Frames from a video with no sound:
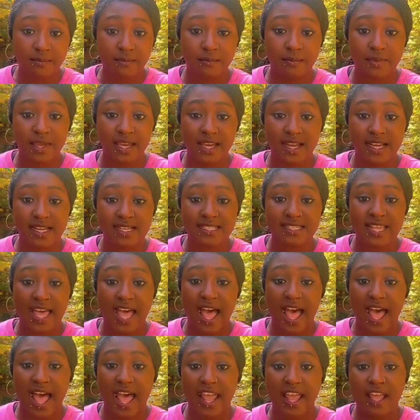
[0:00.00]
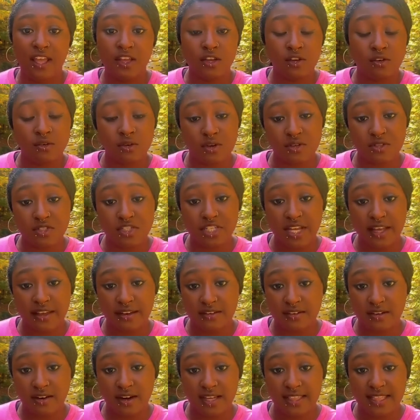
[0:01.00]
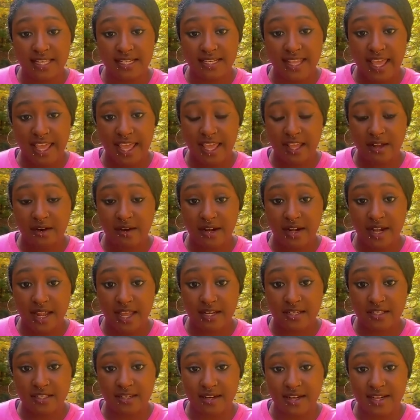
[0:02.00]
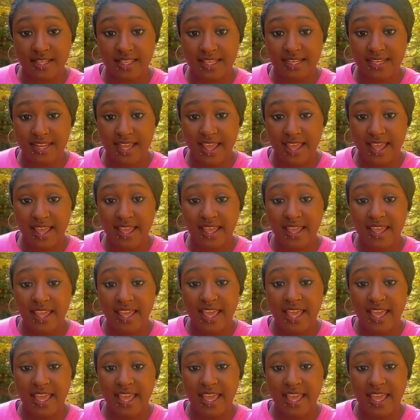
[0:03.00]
because I crochet during the day or knit during the day,